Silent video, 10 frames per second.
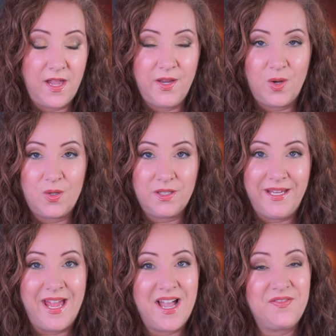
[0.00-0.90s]
I currently
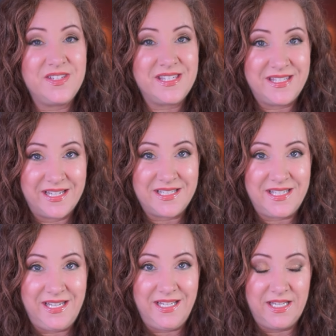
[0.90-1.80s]
have
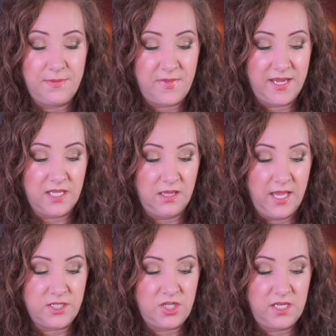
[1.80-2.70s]
16 in my
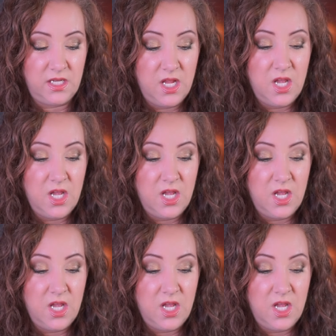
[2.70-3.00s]
collection.